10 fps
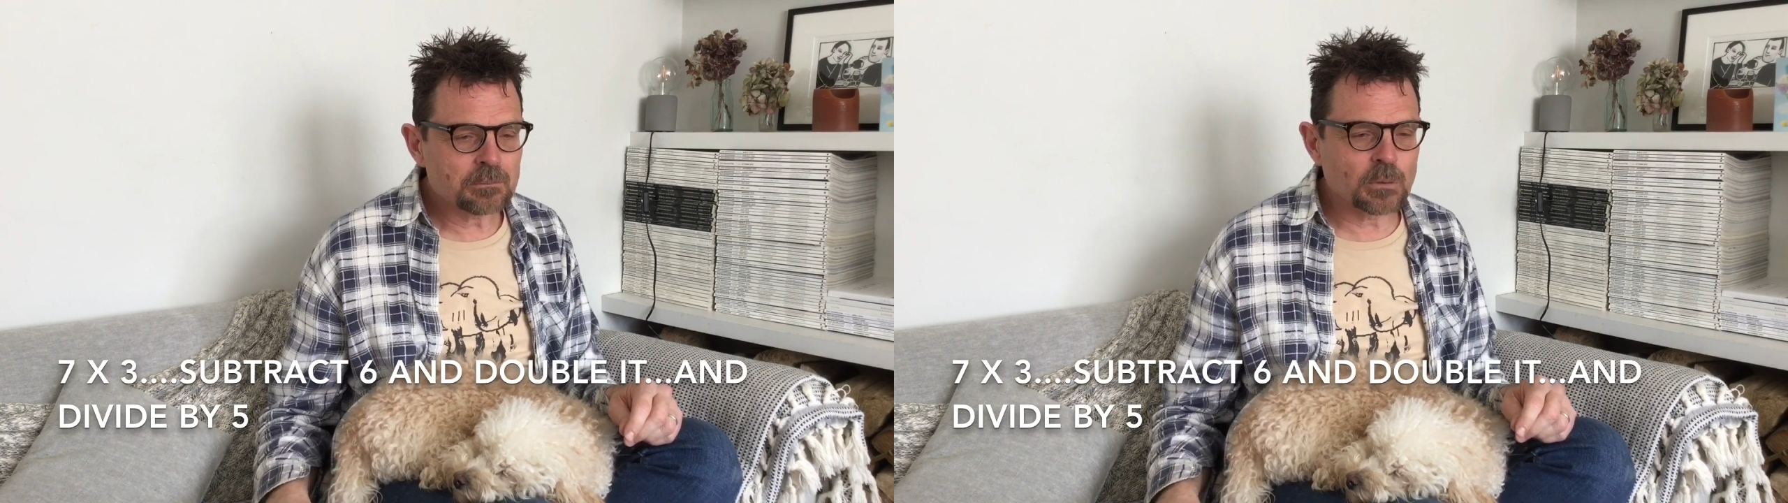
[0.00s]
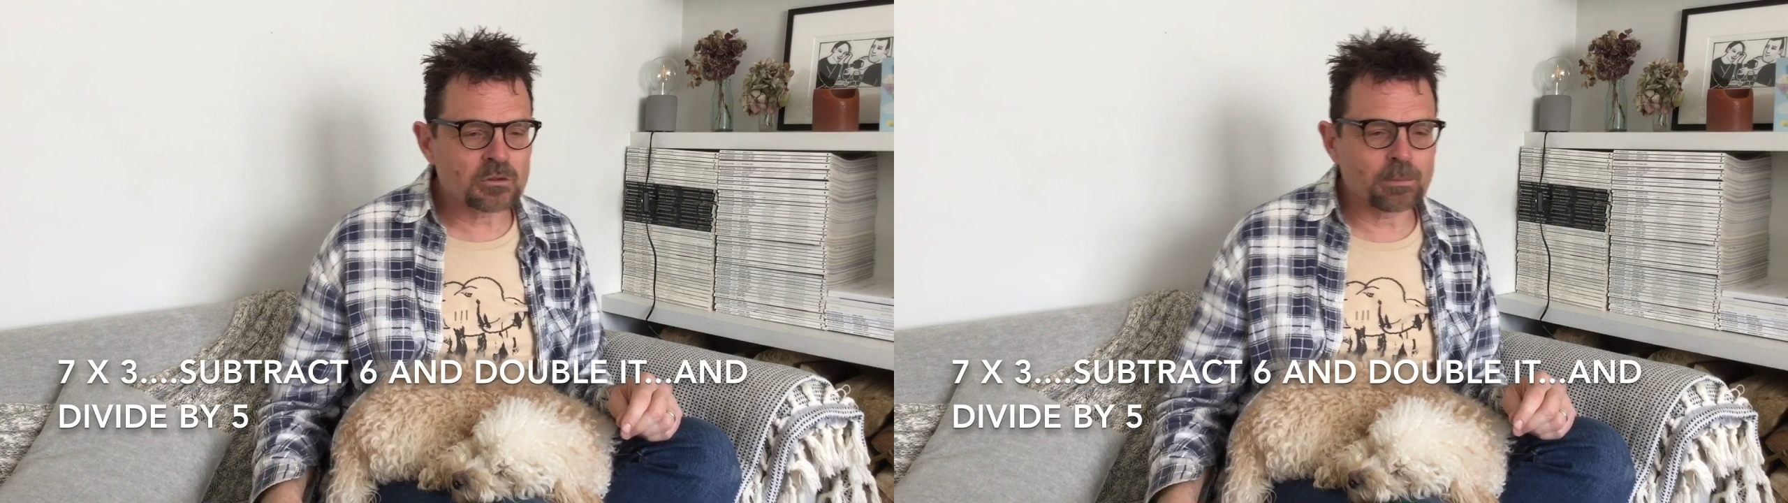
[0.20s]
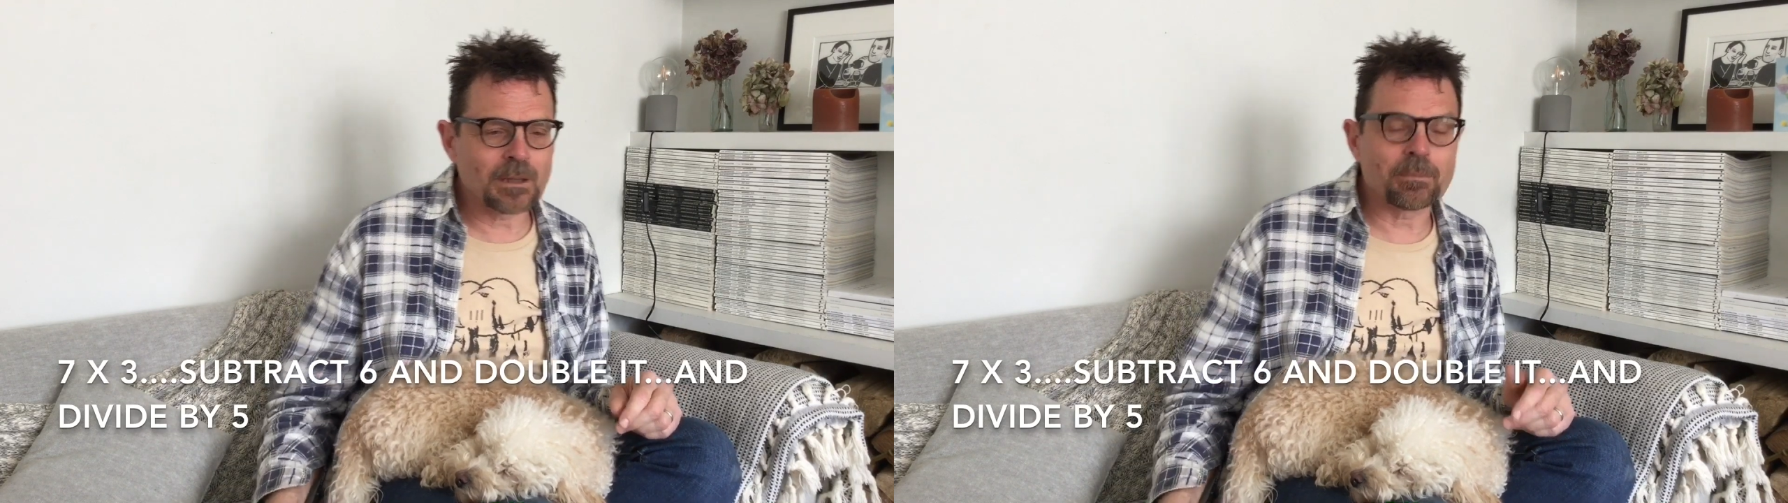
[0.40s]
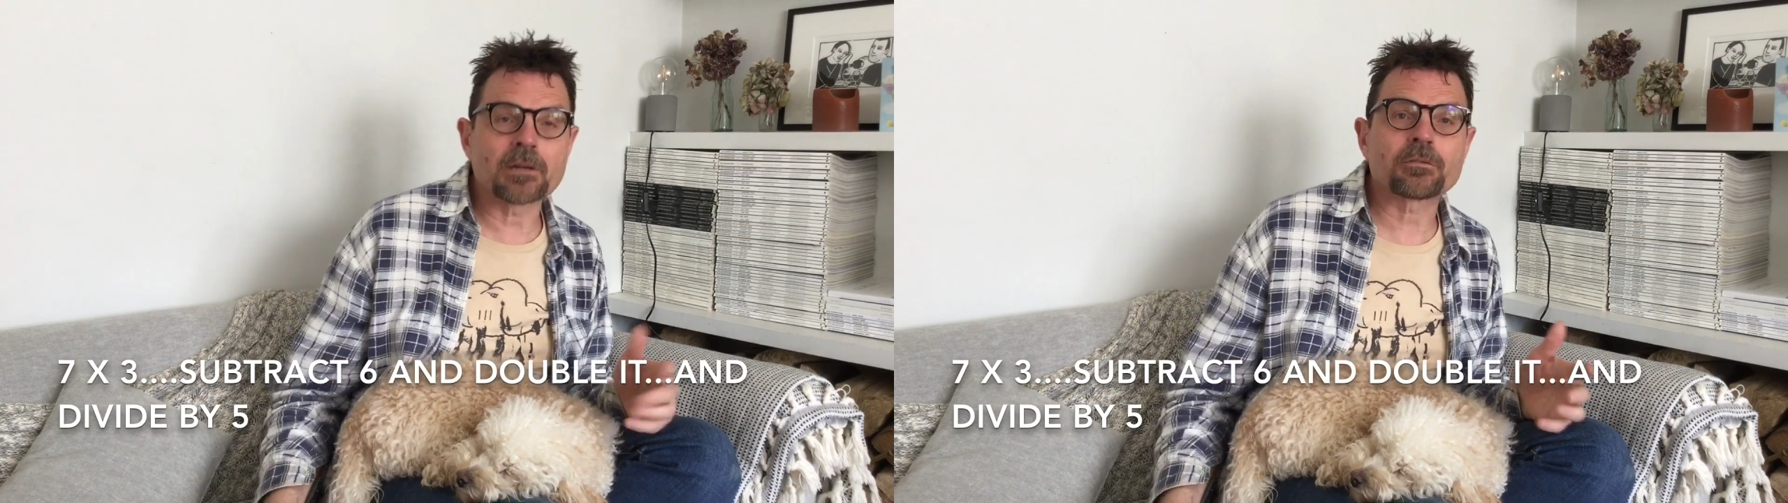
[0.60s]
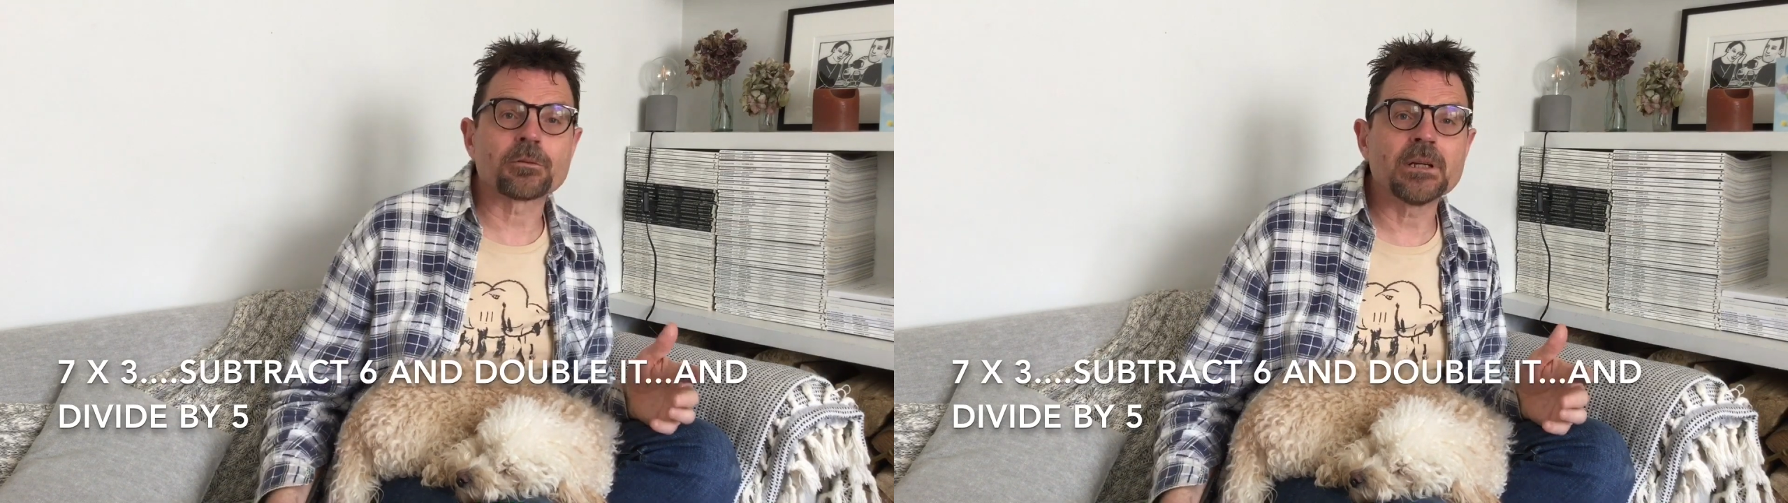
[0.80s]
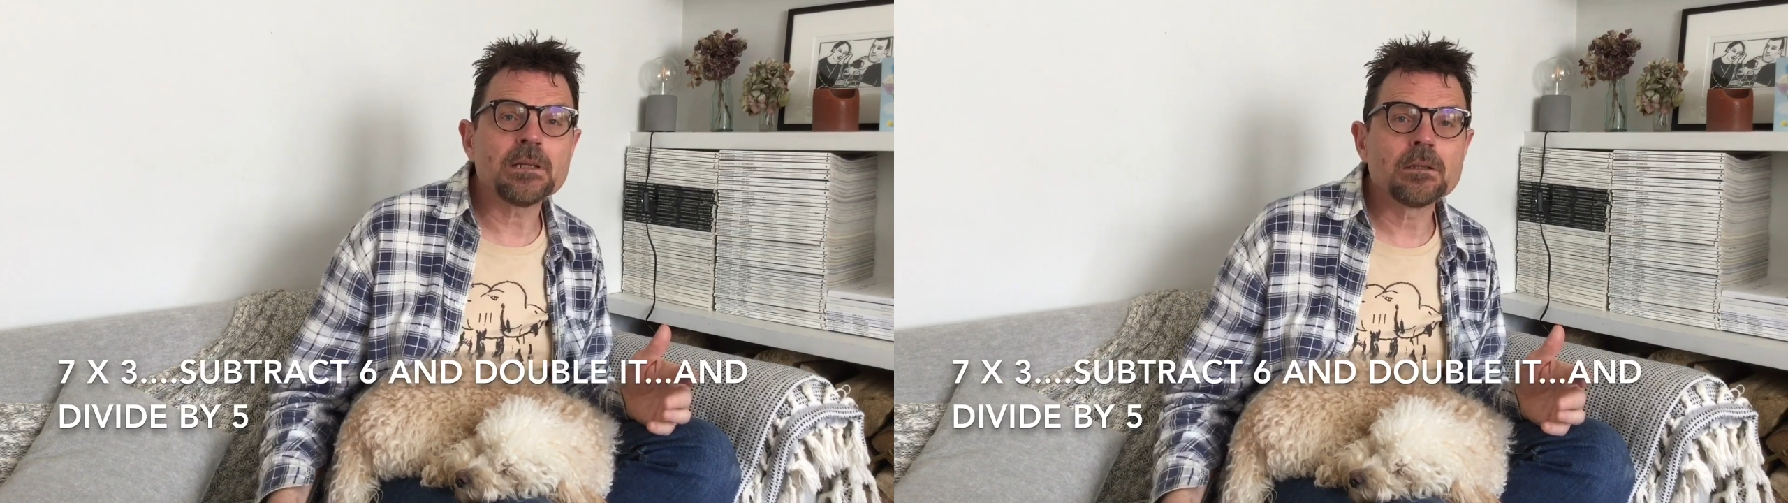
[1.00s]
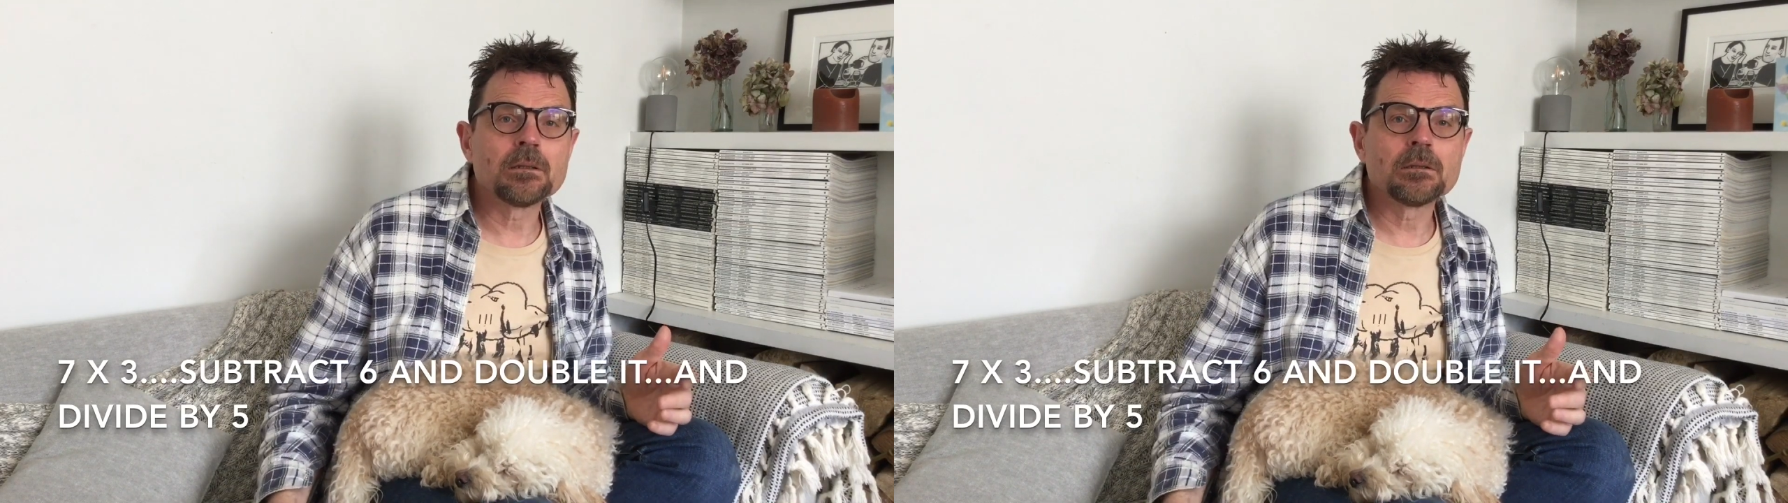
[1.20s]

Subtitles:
multiplied by 3.